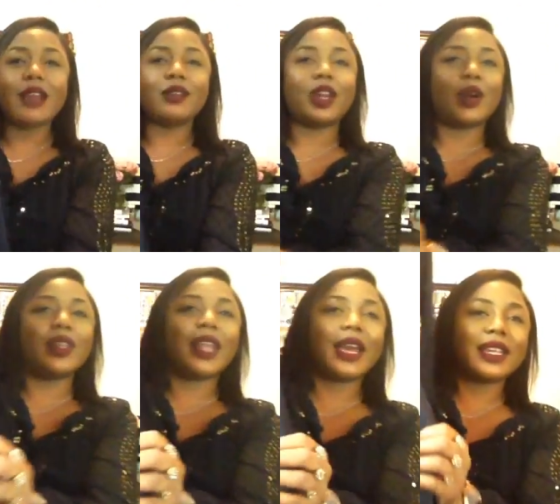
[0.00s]
don't know.
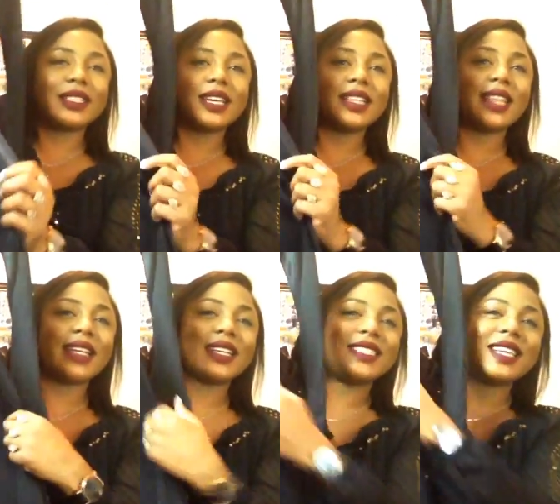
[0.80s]
It
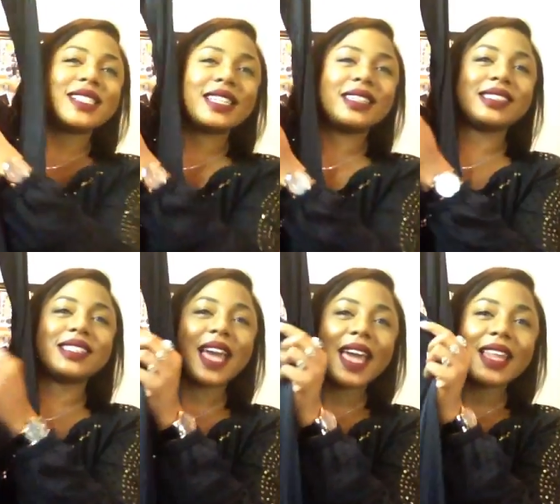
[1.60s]
doesn't
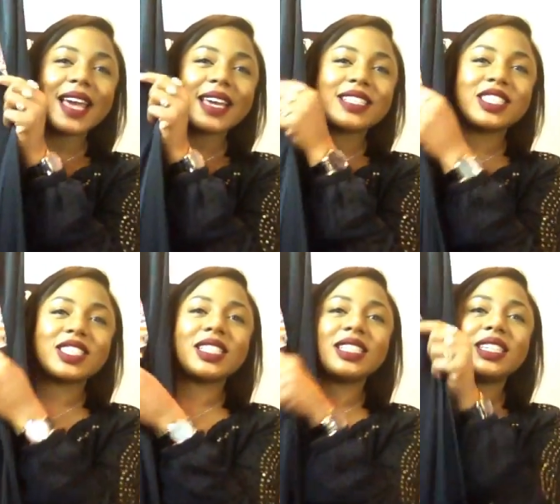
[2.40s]
lay like it
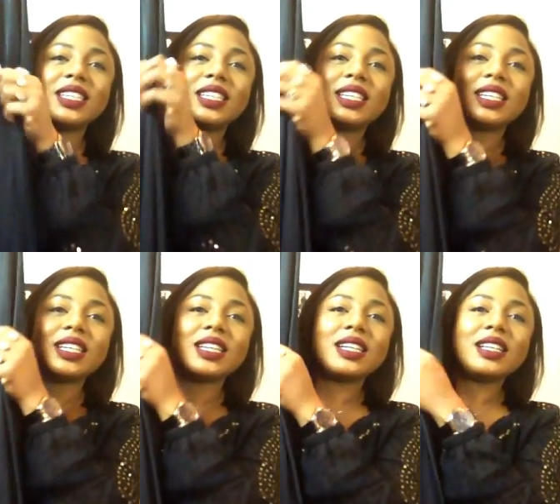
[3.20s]
should.
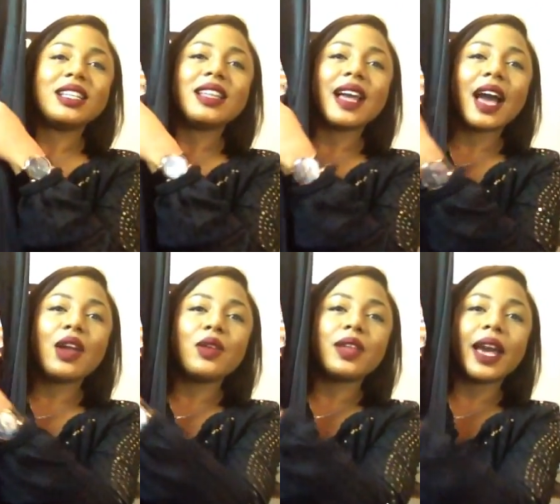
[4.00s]
Like I
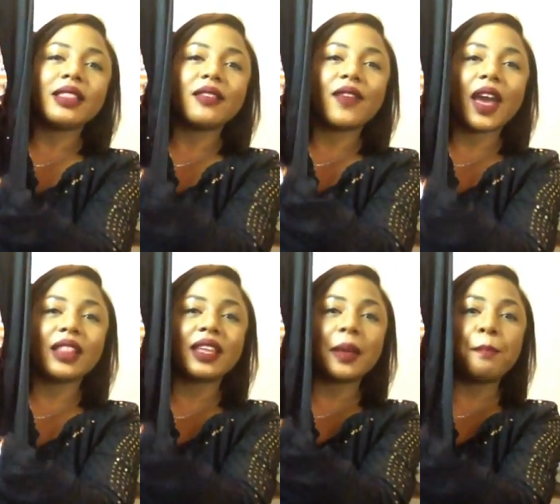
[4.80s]
don't like the
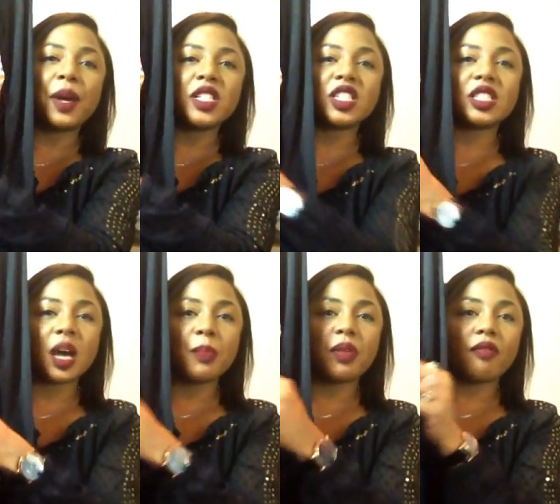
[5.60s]
fact that it bunches
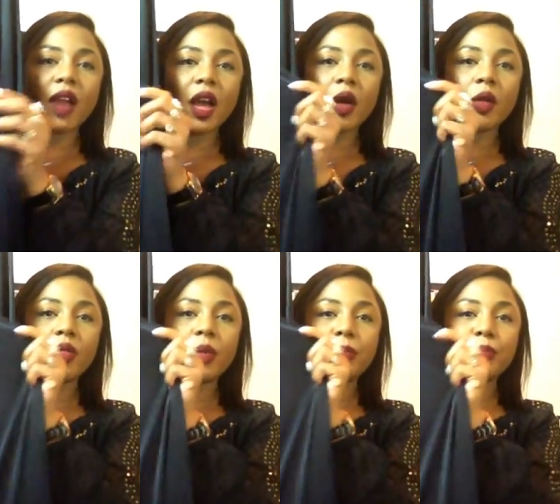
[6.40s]
up
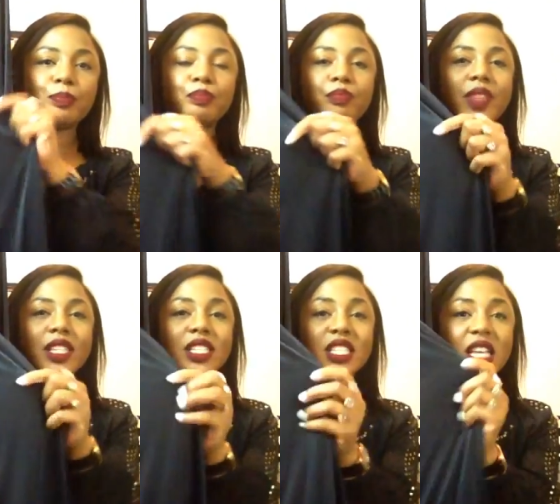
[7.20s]
around the
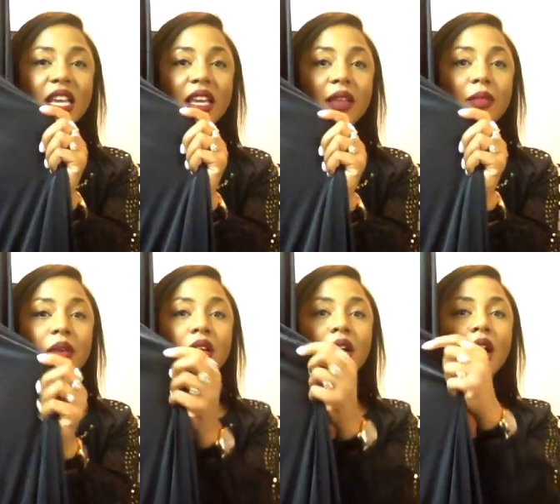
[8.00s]
seam.
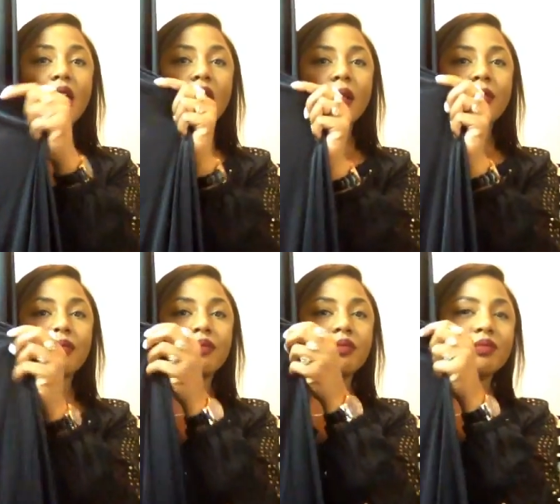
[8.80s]

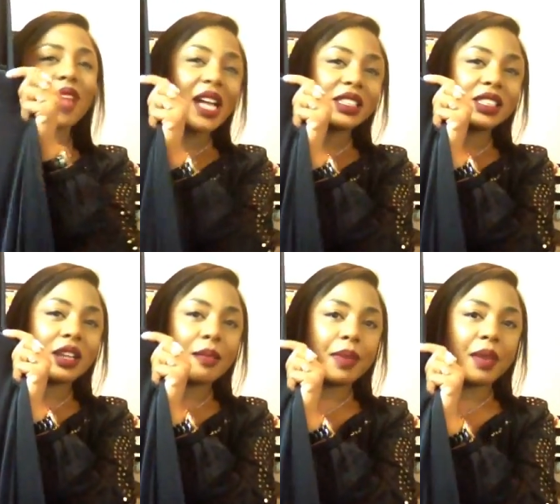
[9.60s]
That
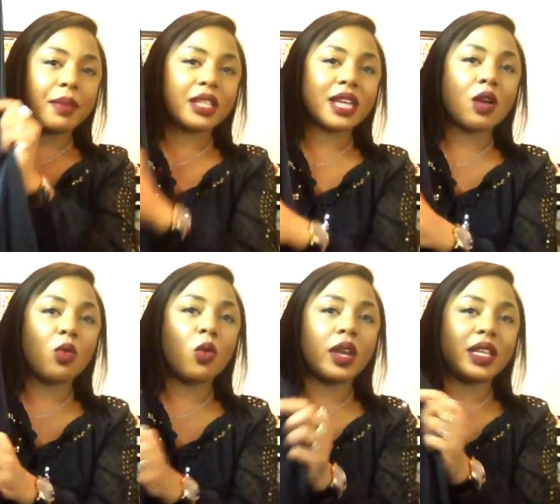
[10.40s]
shouldn't be because I
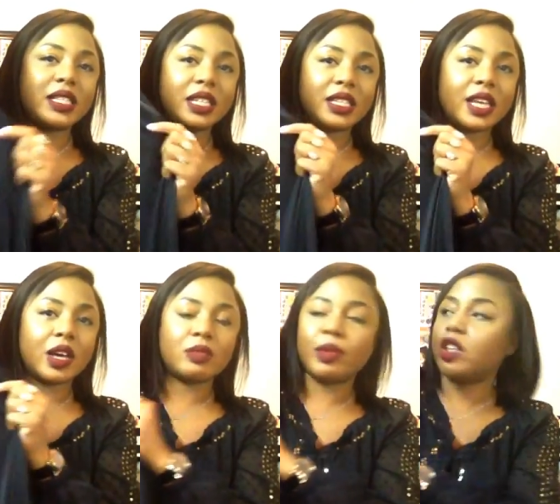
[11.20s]
don't want any
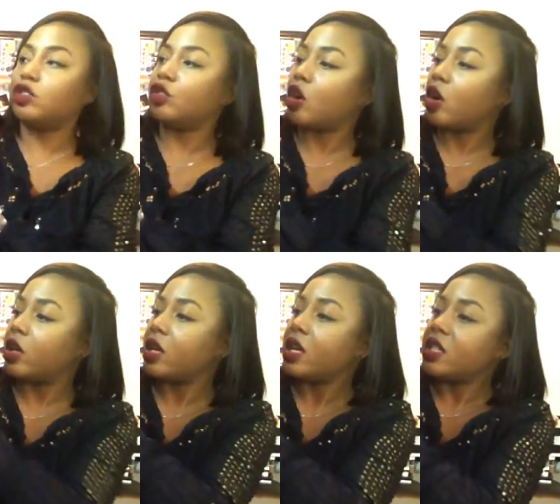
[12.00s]
details being
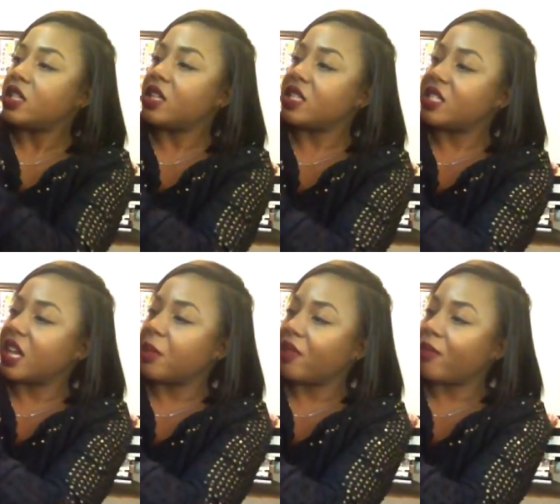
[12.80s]
drawn to the
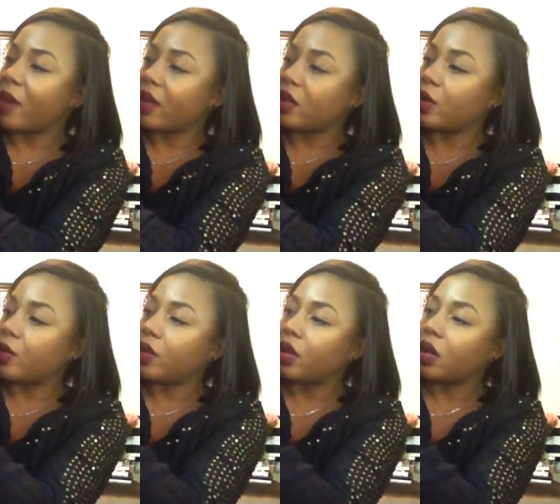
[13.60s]
seam of my
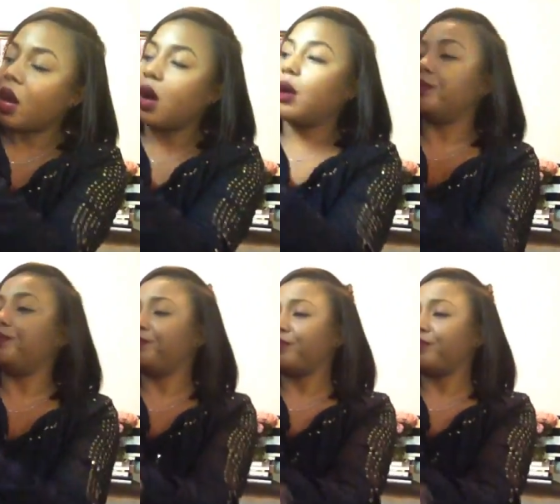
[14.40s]
clothing. And